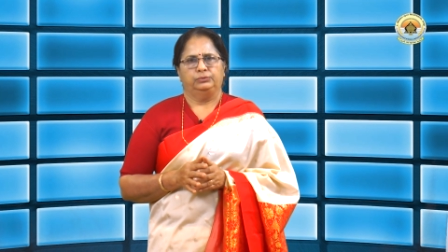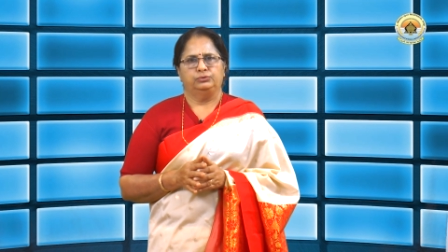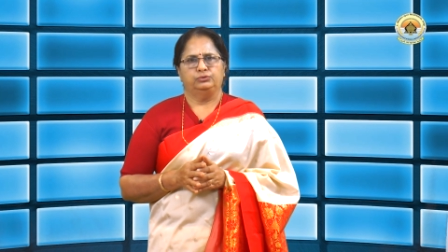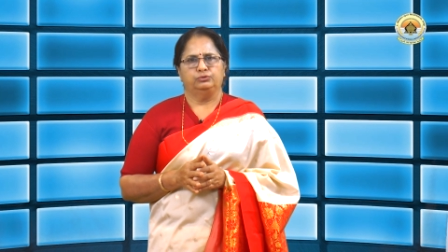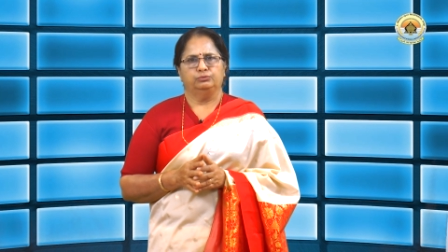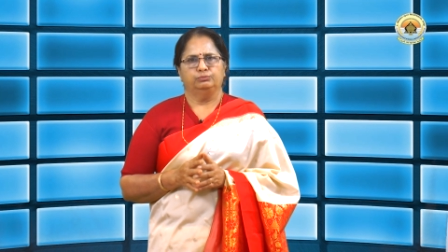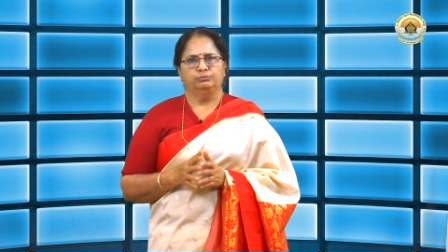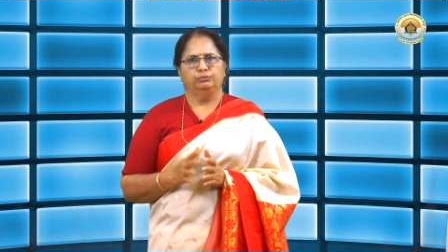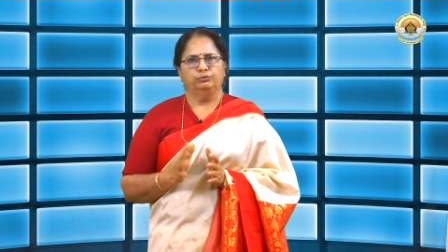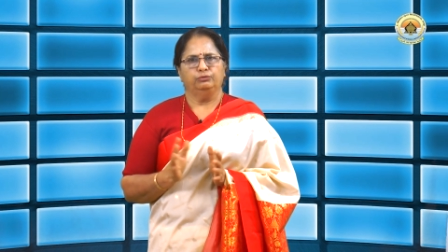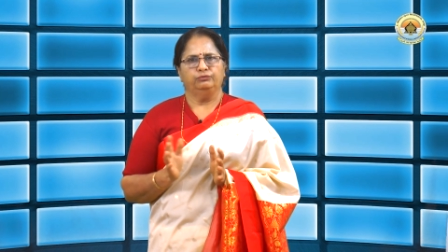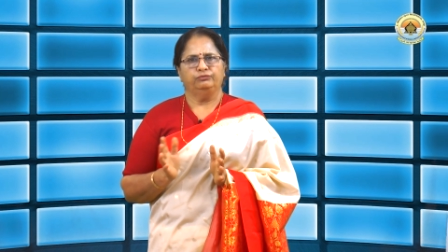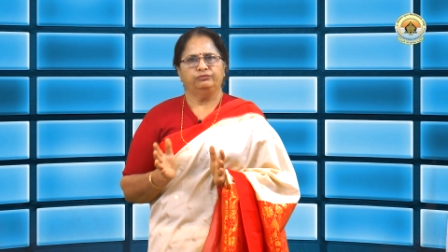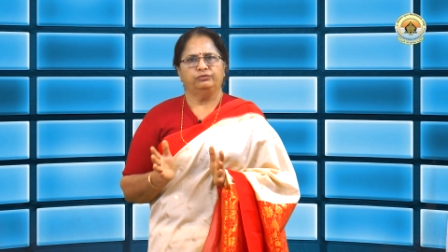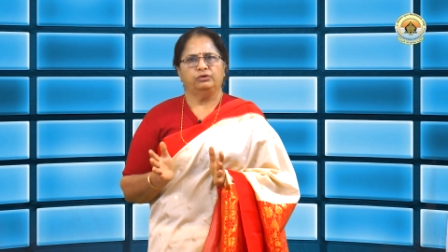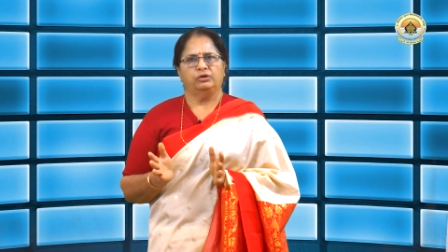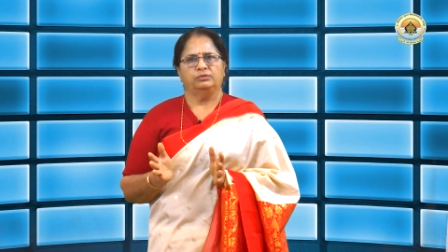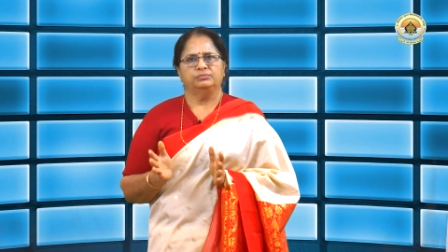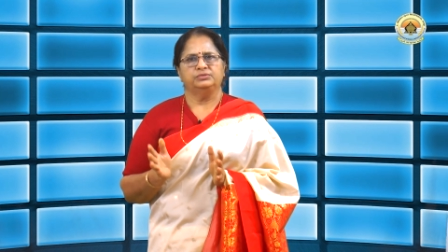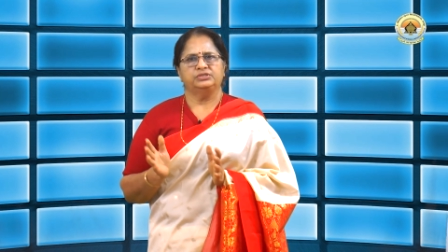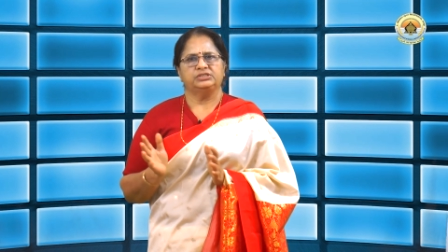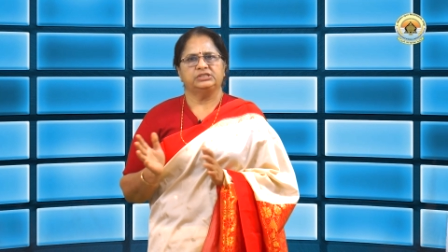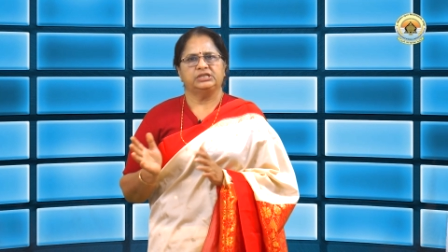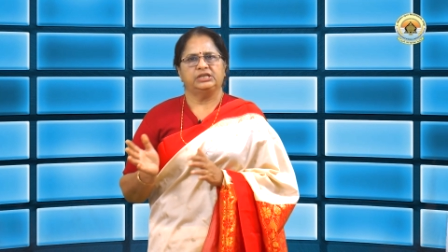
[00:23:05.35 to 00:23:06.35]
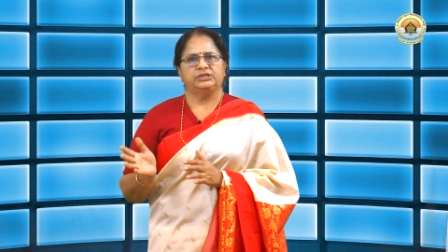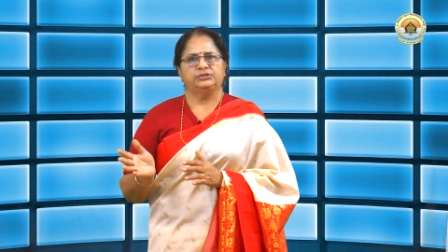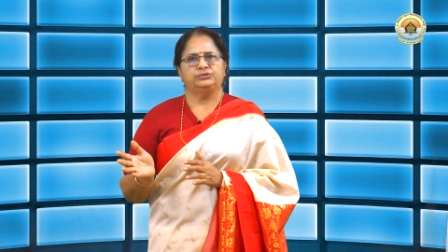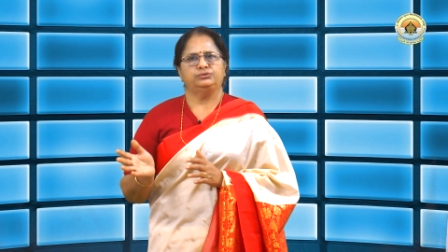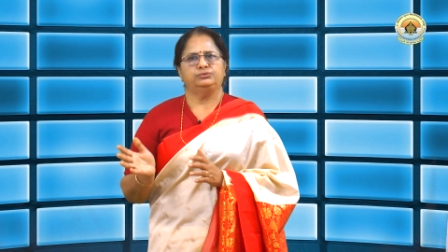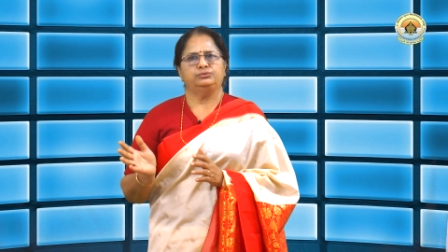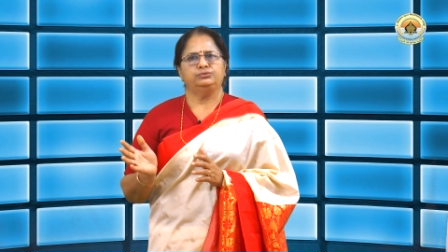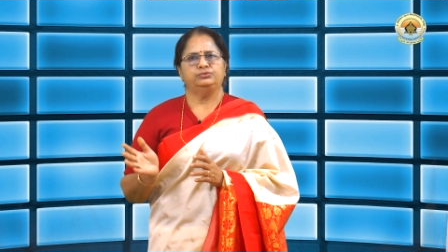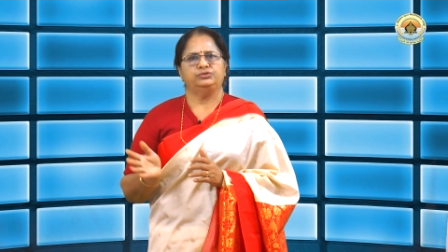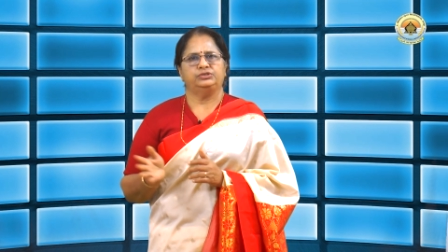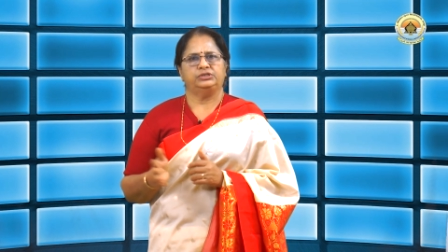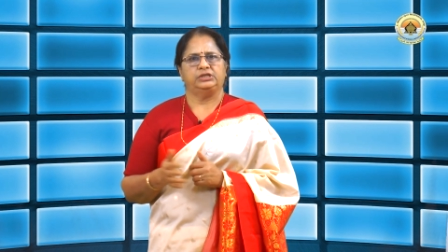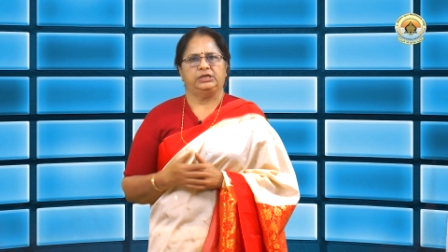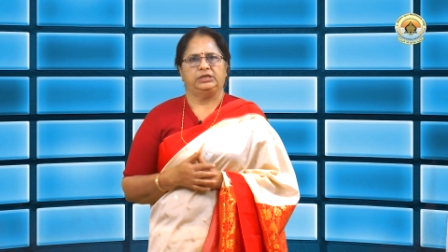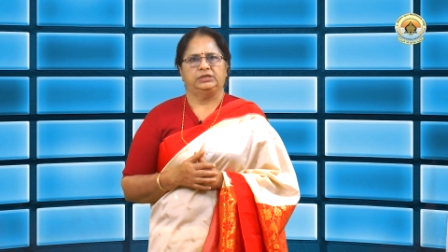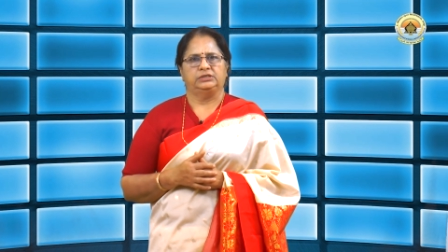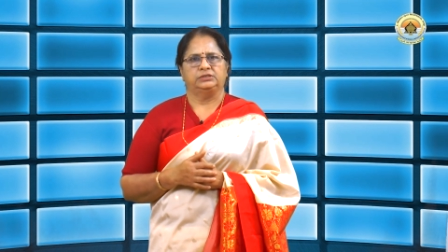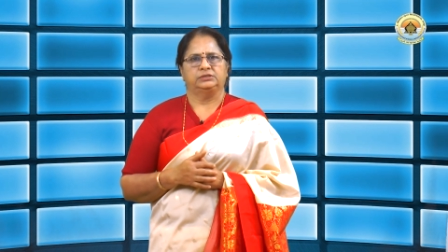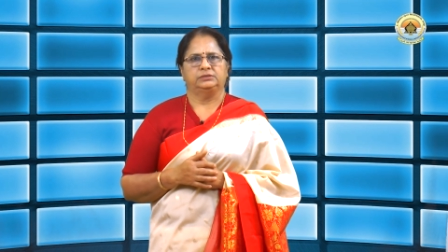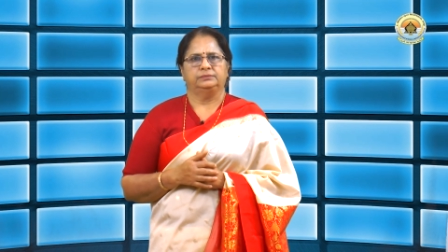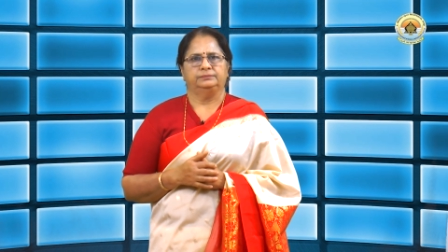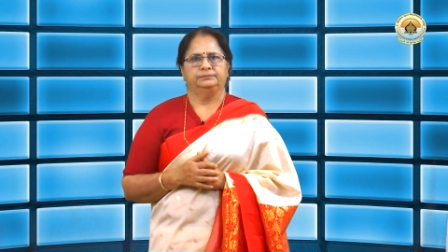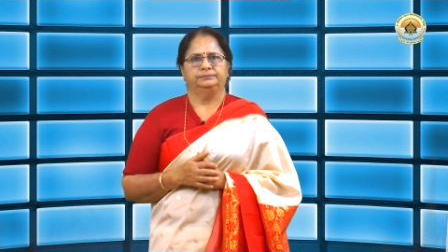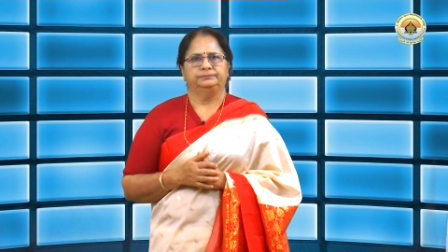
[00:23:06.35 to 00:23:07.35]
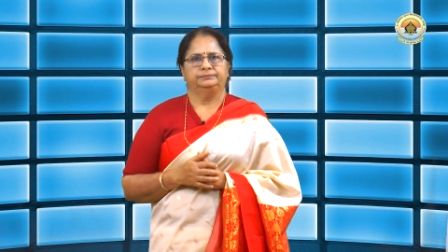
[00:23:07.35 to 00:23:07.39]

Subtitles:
to move from stage to stage.